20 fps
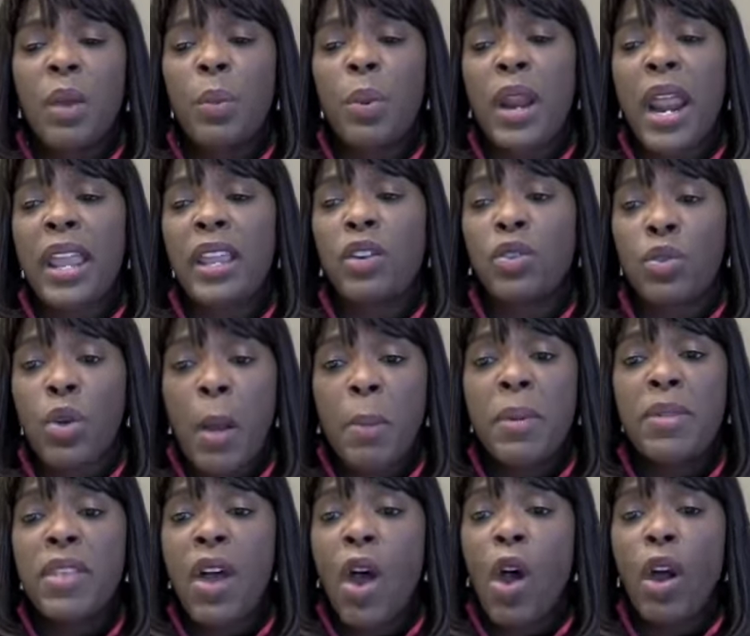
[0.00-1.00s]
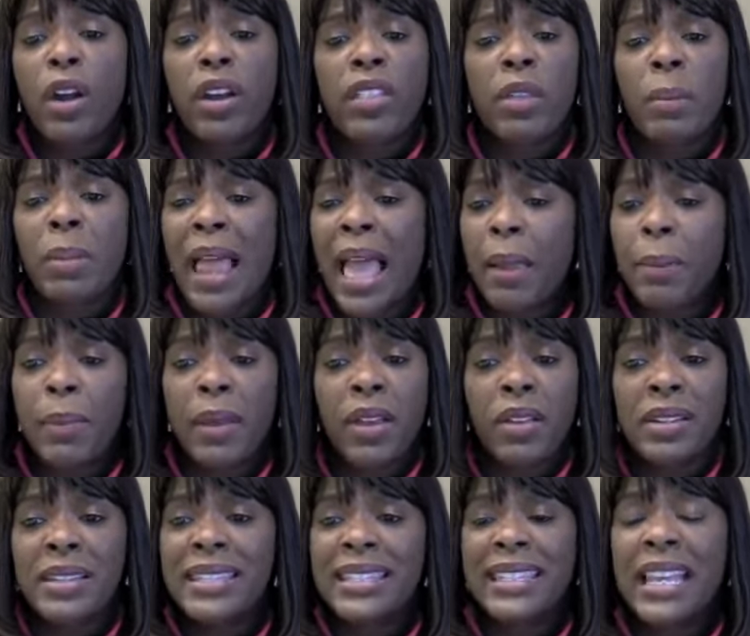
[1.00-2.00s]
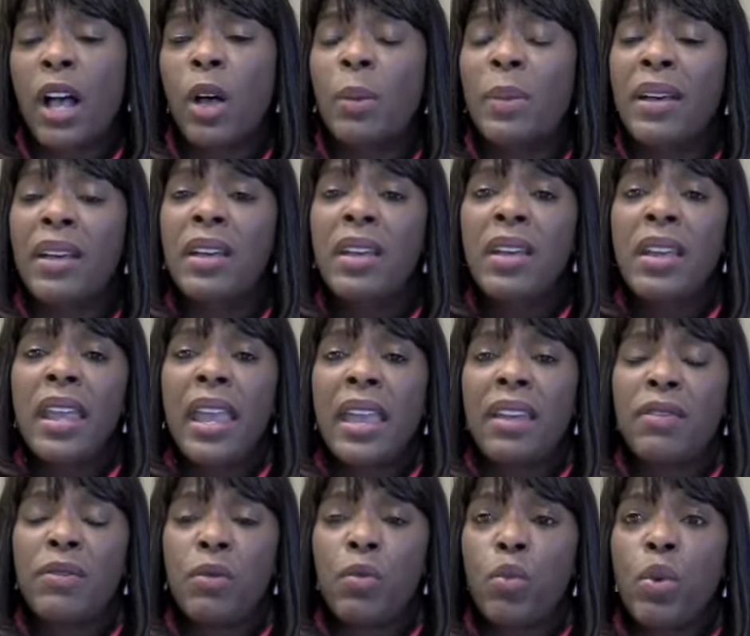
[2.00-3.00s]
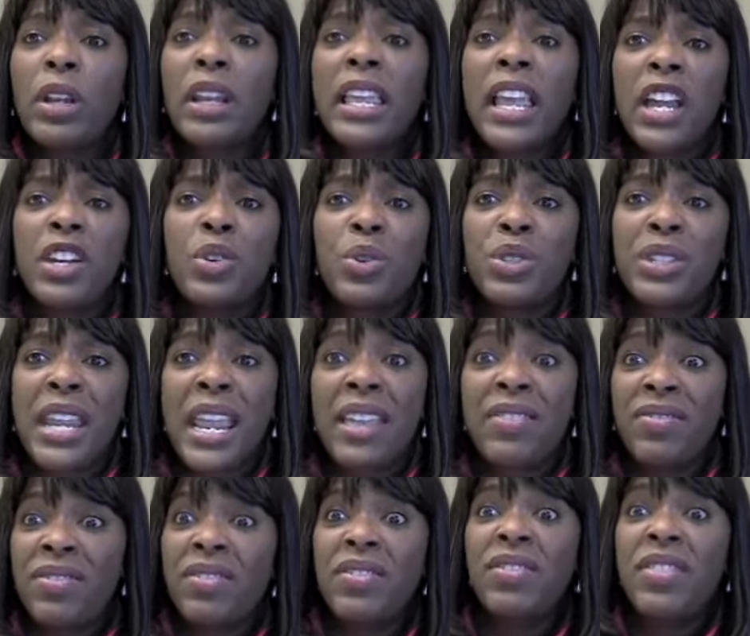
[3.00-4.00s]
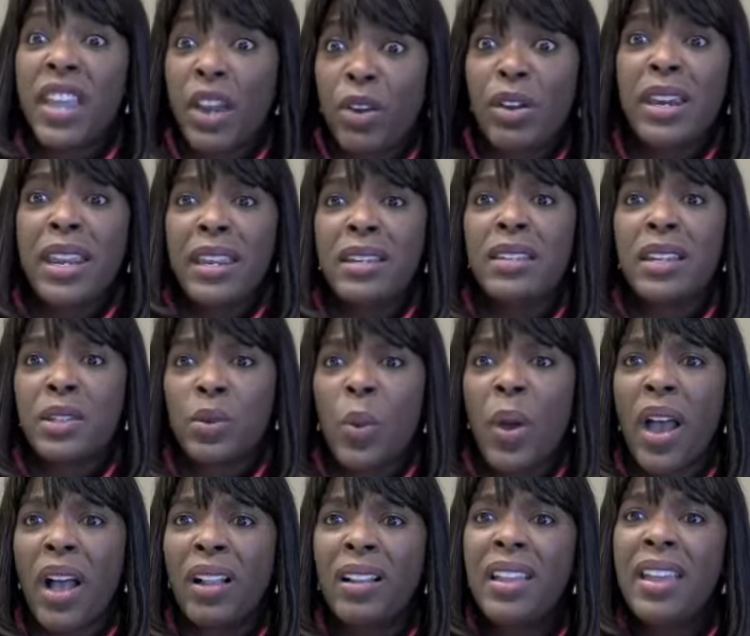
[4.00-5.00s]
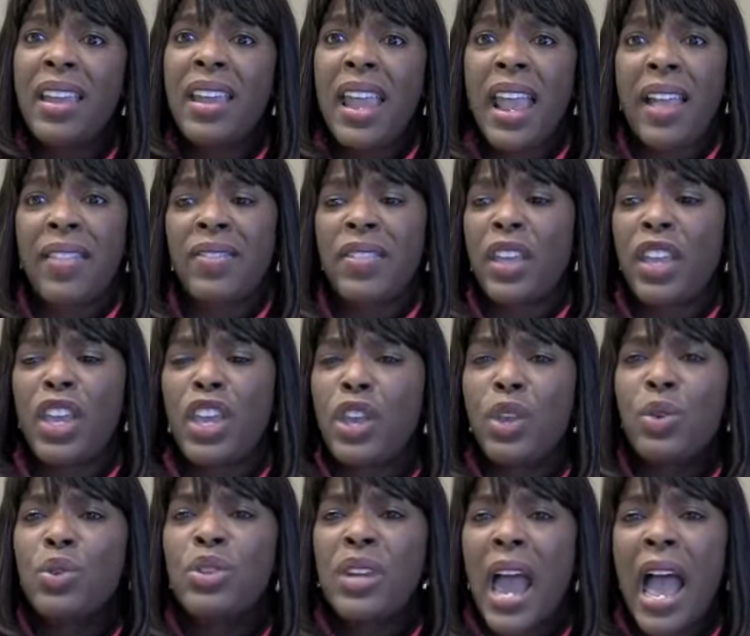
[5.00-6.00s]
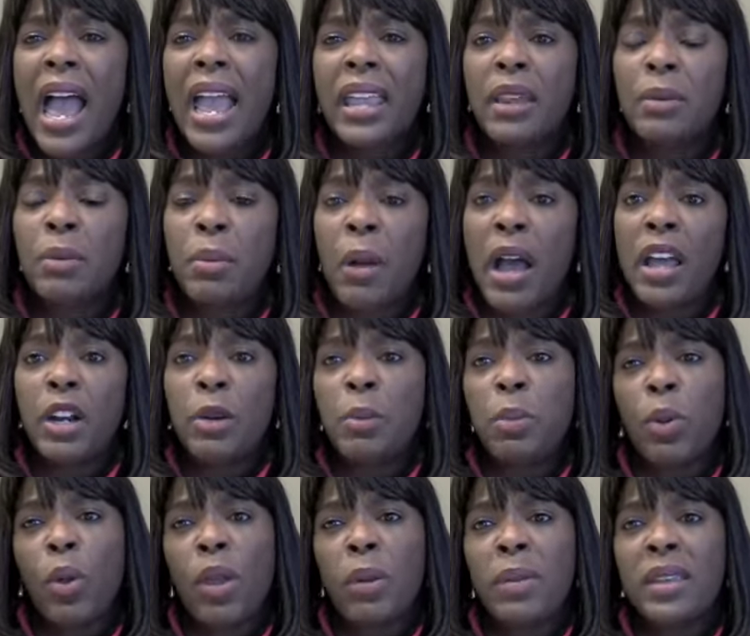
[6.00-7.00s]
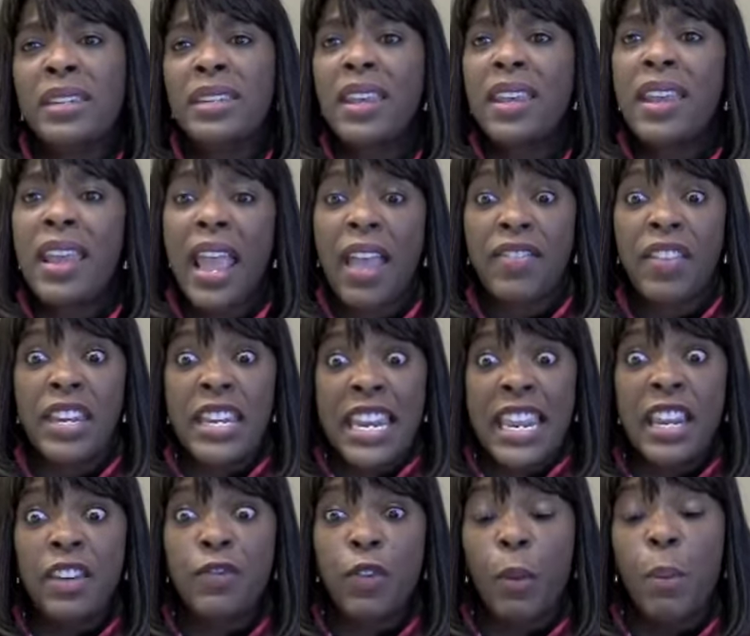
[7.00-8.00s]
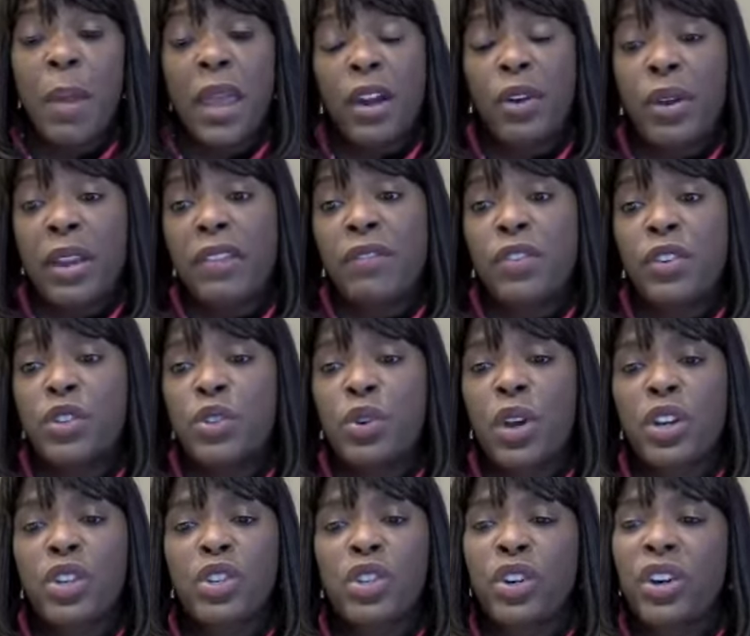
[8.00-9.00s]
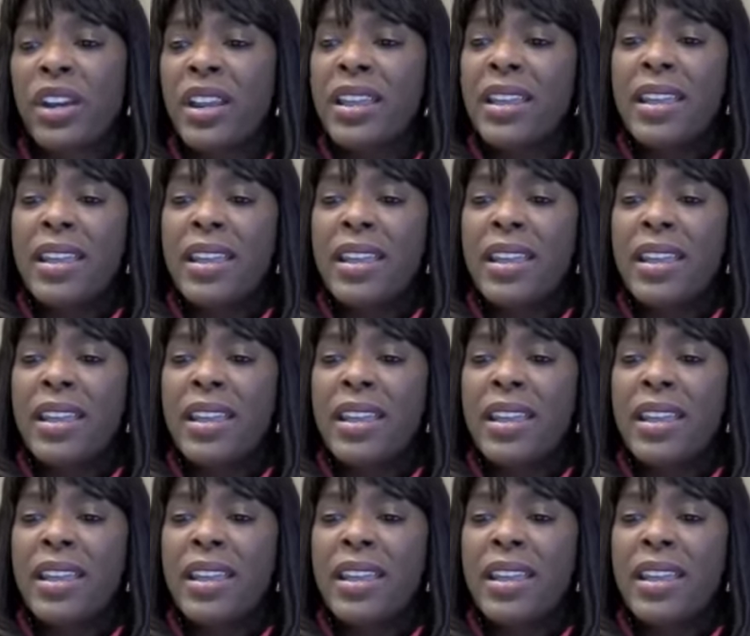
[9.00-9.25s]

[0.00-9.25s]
but I grew up in the heart of the Black Belt in Selma and really understand their needs as well, and the huge high unemployment and the need for better infrastructure.